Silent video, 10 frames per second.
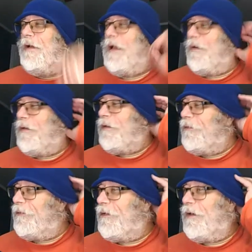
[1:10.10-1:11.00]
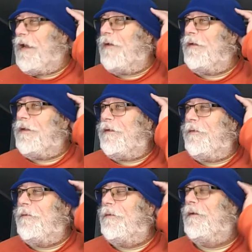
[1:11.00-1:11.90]
how are you sir how are
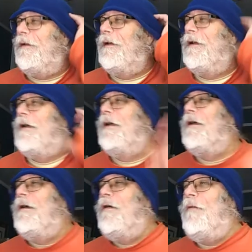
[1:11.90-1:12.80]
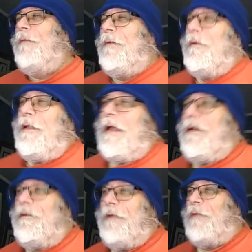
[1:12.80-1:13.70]
you hope everybody
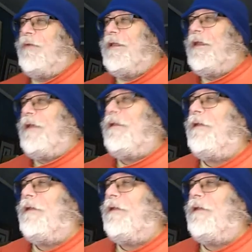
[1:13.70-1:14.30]
had a great weekend i